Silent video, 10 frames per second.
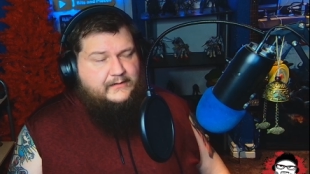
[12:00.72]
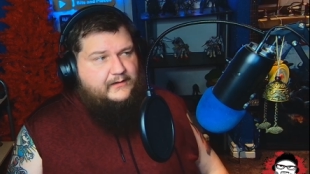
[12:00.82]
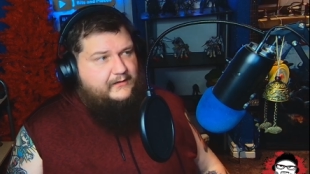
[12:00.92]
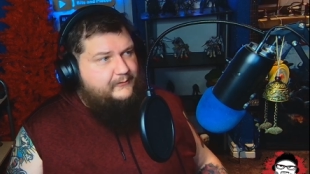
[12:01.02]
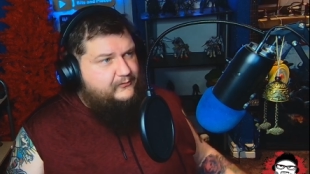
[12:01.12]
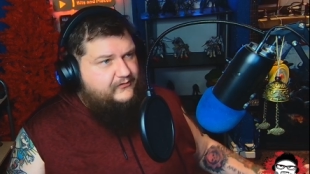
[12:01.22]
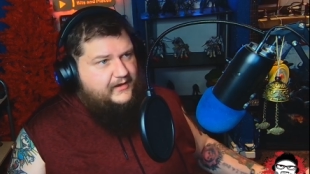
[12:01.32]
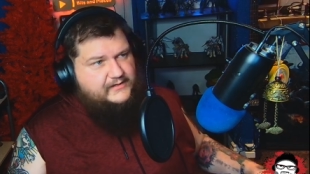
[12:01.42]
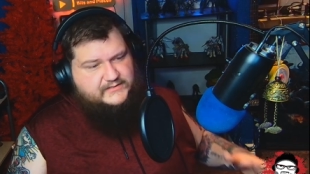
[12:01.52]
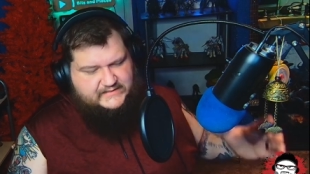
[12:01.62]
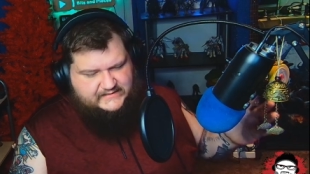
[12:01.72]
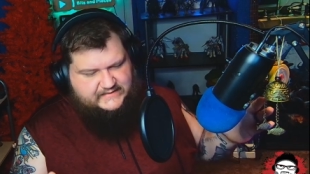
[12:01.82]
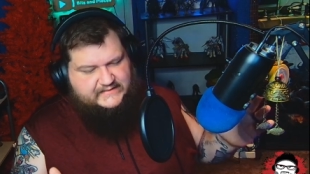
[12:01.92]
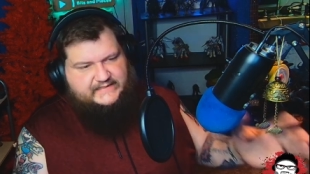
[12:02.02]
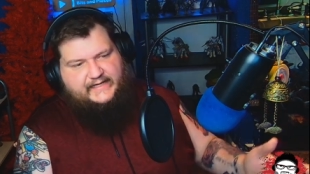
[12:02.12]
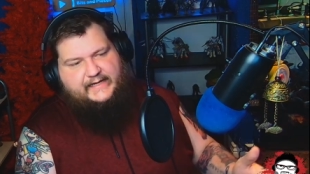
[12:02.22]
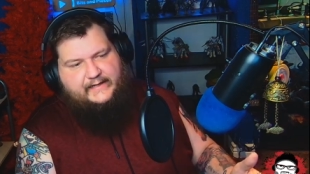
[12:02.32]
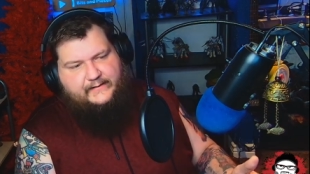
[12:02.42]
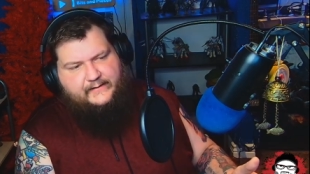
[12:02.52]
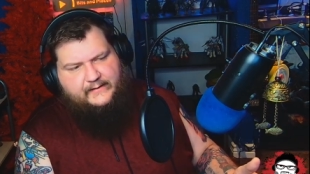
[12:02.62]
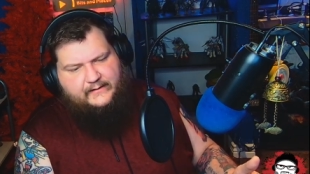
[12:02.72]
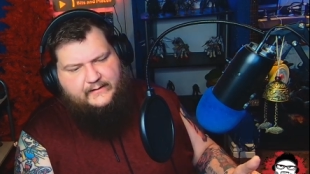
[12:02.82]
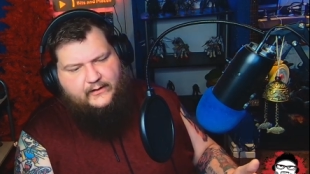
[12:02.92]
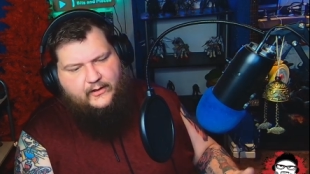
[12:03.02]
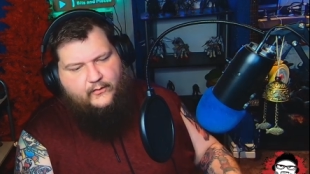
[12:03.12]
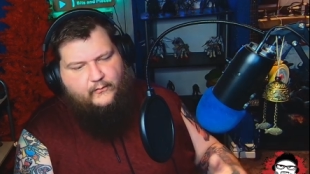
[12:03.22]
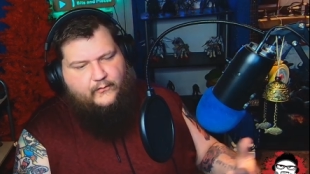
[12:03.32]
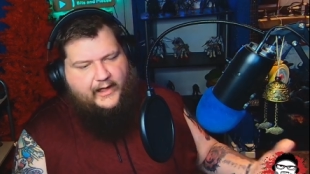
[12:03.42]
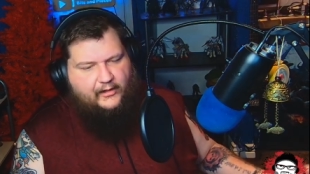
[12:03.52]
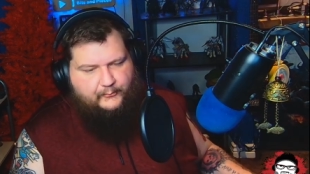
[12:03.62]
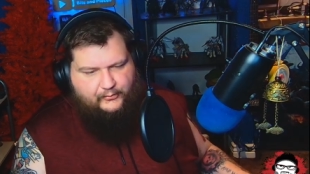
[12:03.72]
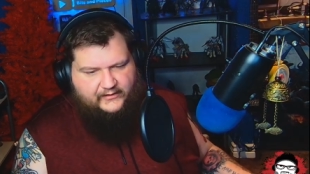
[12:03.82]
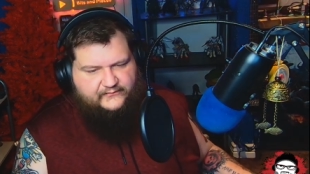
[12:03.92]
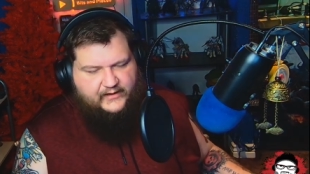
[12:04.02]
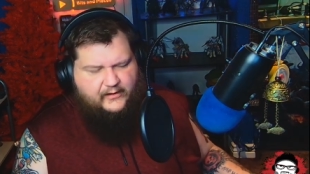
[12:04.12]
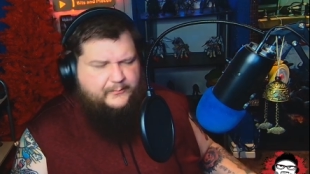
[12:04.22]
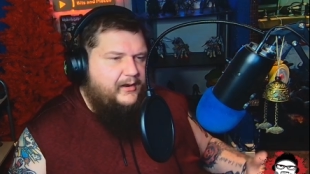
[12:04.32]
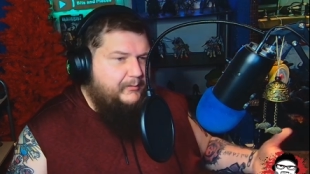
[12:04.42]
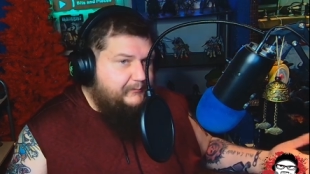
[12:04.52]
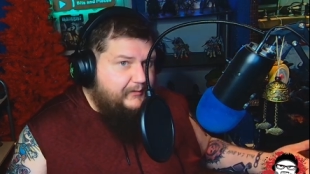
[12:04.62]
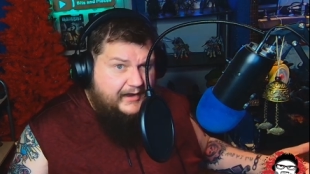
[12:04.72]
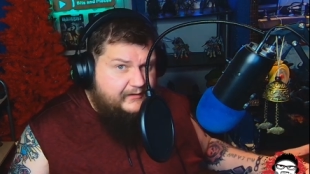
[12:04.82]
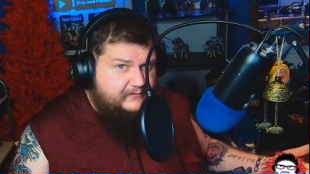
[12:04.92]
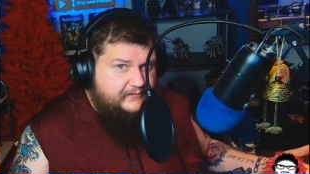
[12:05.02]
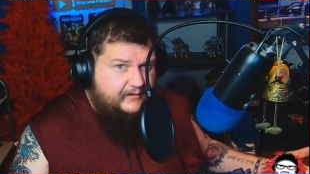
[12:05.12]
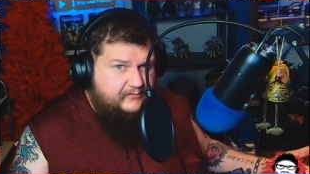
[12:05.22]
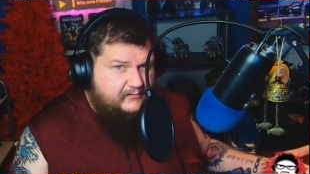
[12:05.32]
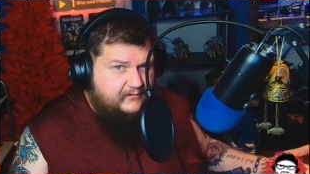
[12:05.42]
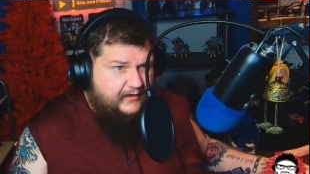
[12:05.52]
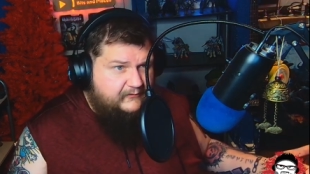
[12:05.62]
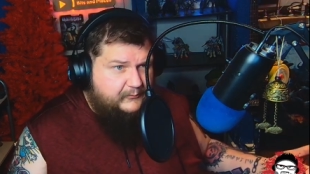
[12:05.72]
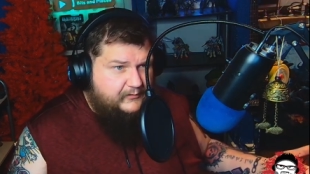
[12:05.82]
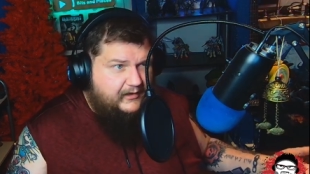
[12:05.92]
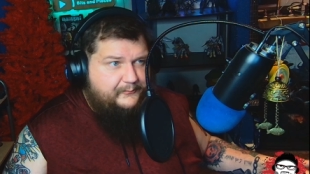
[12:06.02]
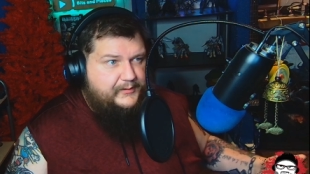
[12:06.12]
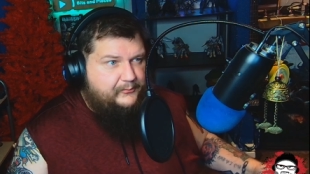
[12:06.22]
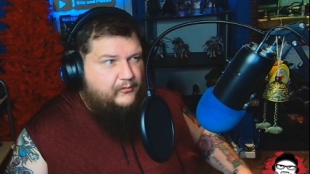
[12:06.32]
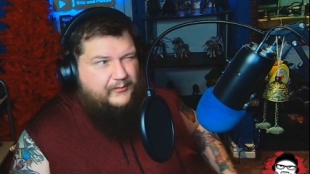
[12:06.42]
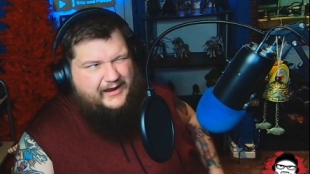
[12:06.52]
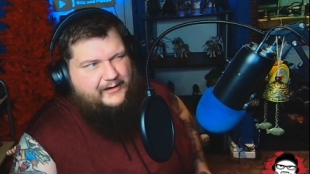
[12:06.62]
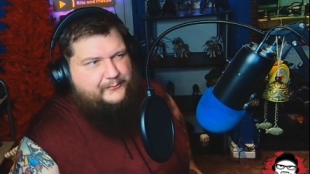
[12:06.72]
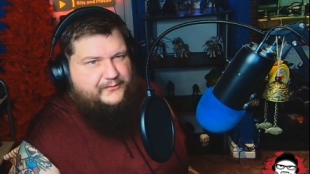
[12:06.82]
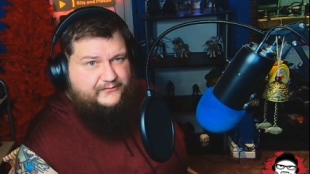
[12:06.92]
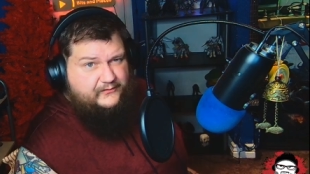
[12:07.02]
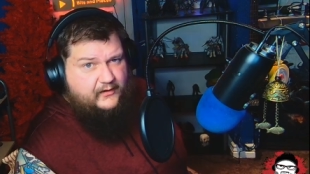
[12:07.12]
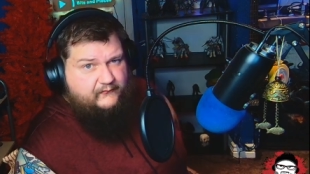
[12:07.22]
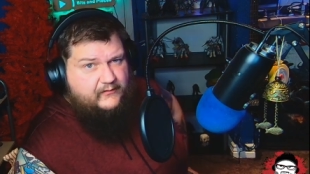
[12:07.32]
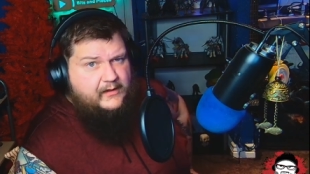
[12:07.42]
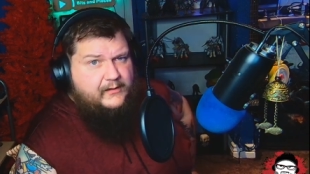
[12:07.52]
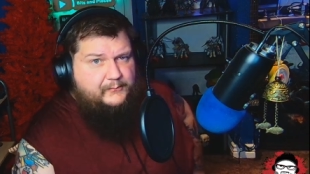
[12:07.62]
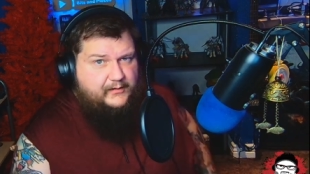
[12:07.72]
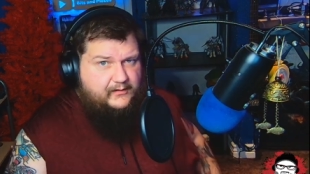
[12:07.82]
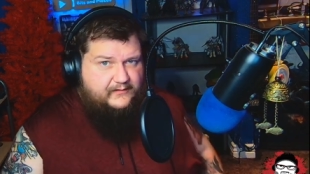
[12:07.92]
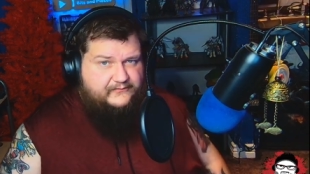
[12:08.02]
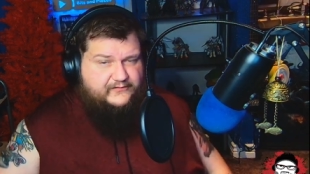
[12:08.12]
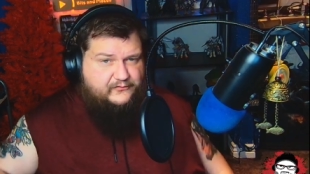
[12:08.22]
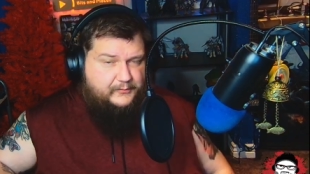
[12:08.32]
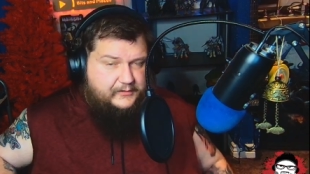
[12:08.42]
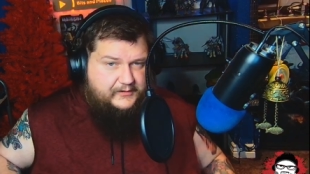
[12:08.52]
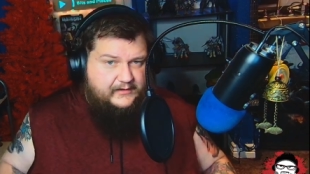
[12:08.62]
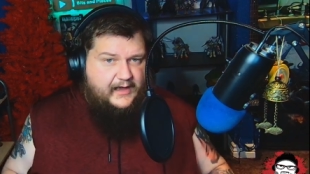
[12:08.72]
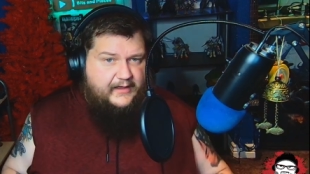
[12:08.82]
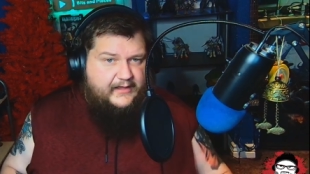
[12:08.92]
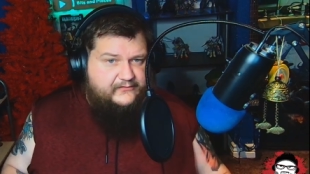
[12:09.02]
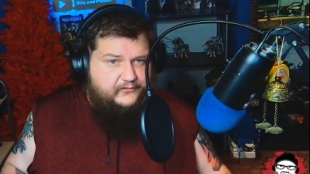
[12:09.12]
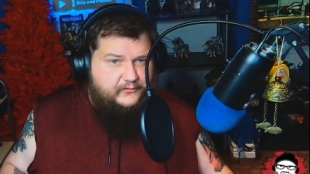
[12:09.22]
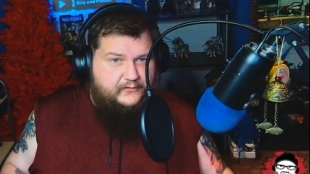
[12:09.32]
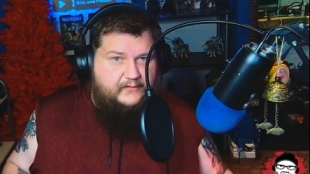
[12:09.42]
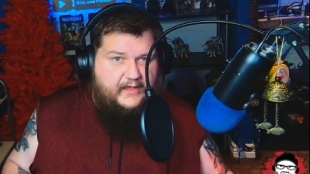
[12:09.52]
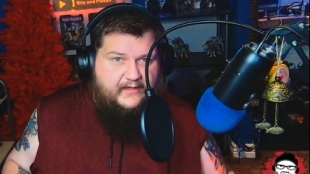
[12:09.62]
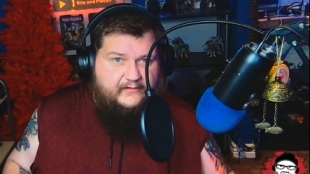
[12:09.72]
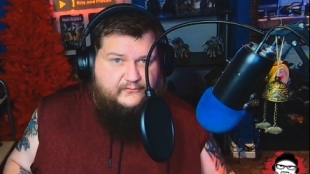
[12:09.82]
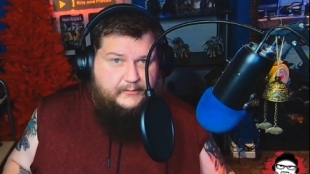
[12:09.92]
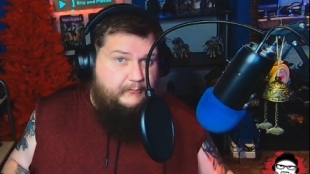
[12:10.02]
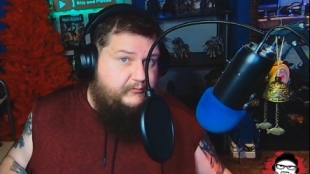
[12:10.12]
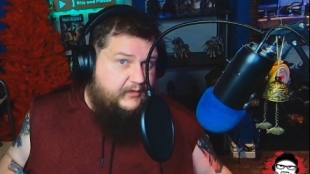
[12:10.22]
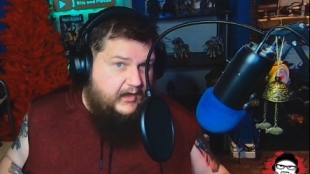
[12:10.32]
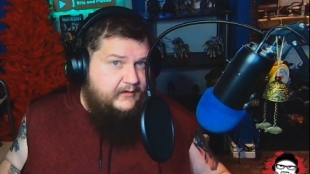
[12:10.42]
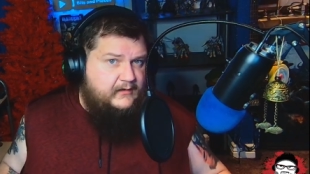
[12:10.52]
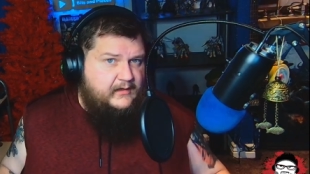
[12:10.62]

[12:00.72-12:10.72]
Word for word: like give or take, just to see how it plays out. I'd probably buy it at that case, but a lot of people were kind of pissed off because it's really not as good as we thought.